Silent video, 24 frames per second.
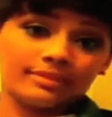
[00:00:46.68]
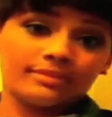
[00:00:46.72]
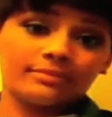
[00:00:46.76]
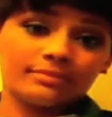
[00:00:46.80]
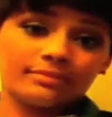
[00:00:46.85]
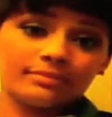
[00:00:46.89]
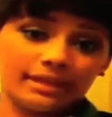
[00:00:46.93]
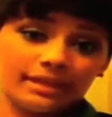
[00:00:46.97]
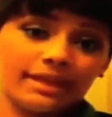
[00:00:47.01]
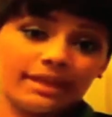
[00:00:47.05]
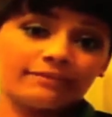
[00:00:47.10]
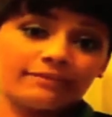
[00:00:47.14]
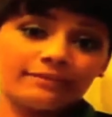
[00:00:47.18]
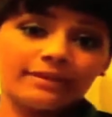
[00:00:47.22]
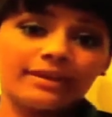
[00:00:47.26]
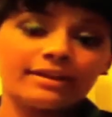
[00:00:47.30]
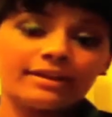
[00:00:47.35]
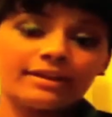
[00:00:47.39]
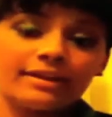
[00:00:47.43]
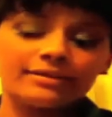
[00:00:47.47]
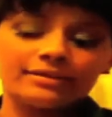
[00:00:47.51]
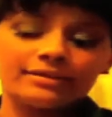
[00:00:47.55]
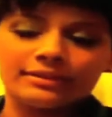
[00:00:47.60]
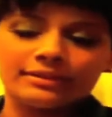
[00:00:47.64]
But I
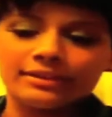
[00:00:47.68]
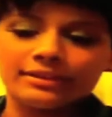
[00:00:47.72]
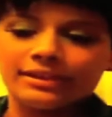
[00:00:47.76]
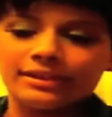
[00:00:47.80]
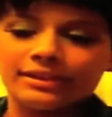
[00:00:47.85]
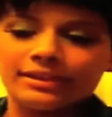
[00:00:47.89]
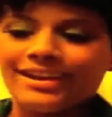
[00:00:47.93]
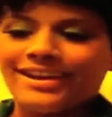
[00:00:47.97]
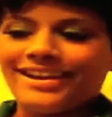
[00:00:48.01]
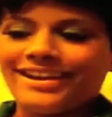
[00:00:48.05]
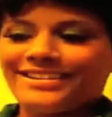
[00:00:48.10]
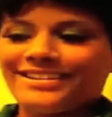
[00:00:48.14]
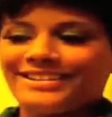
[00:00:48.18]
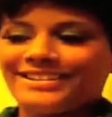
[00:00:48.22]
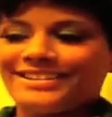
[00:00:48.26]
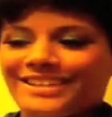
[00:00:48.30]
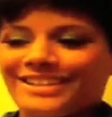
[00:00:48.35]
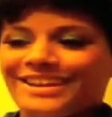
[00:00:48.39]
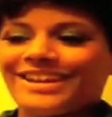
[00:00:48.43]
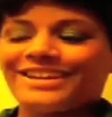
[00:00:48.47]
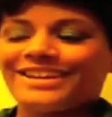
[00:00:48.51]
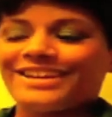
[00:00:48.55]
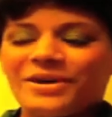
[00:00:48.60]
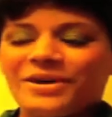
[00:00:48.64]
fell.
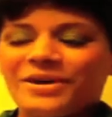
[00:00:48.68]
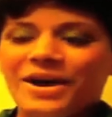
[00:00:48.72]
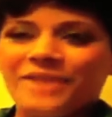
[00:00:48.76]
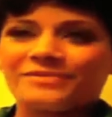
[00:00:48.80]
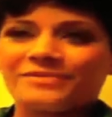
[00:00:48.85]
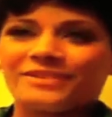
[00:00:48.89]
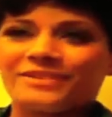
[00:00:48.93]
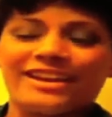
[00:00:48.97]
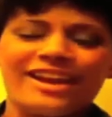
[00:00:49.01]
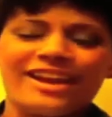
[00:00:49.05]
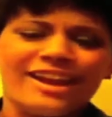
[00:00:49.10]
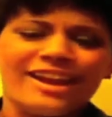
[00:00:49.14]
Yeah, I know after